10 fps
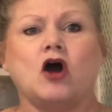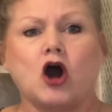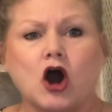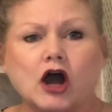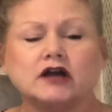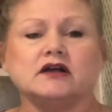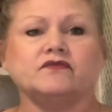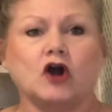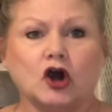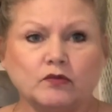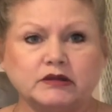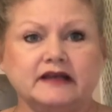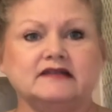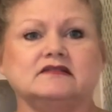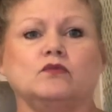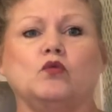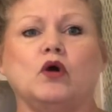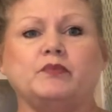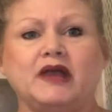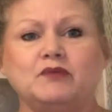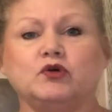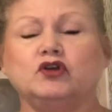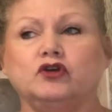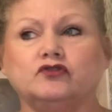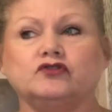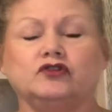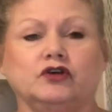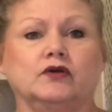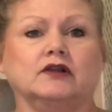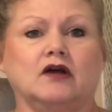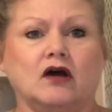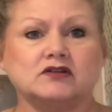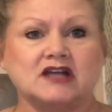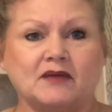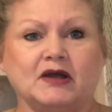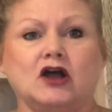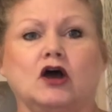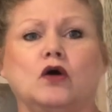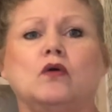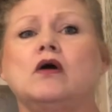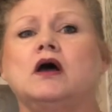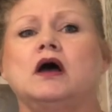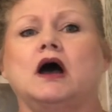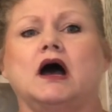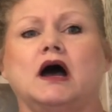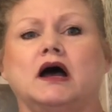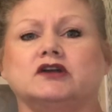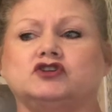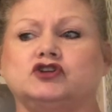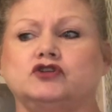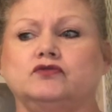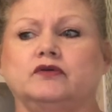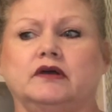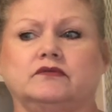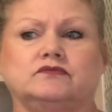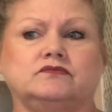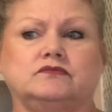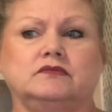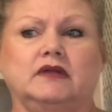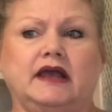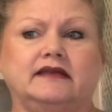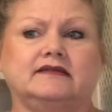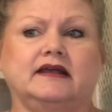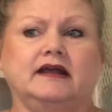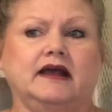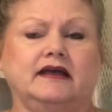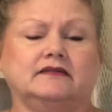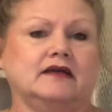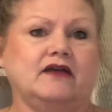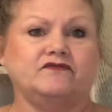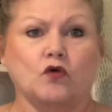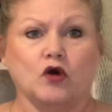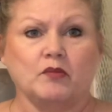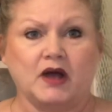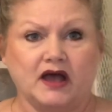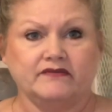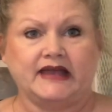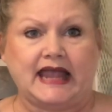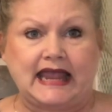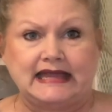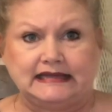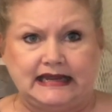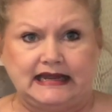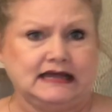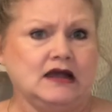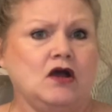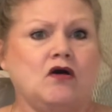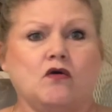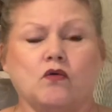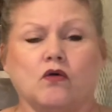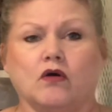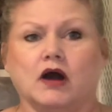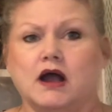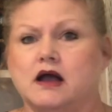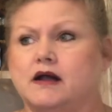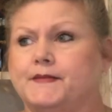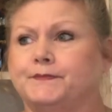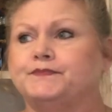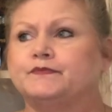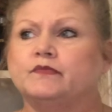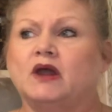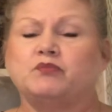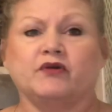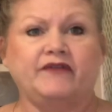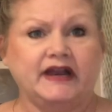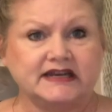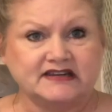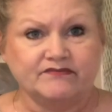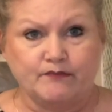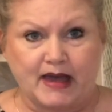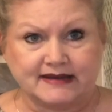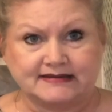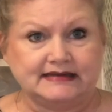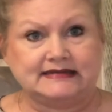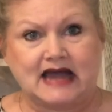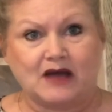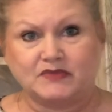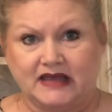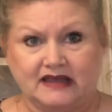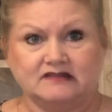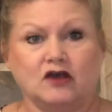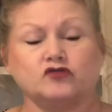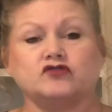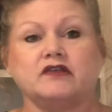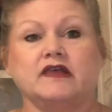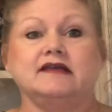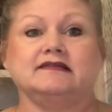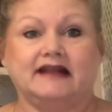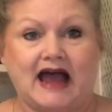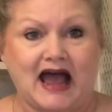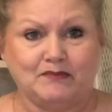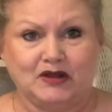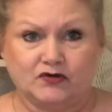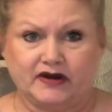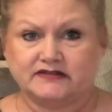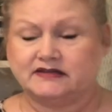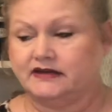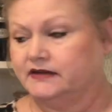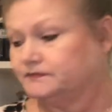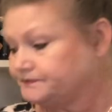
art of herbalism, what people used to do a long time ago as a form of healing or preventative medicine type things. Those are the things that I'm interested in.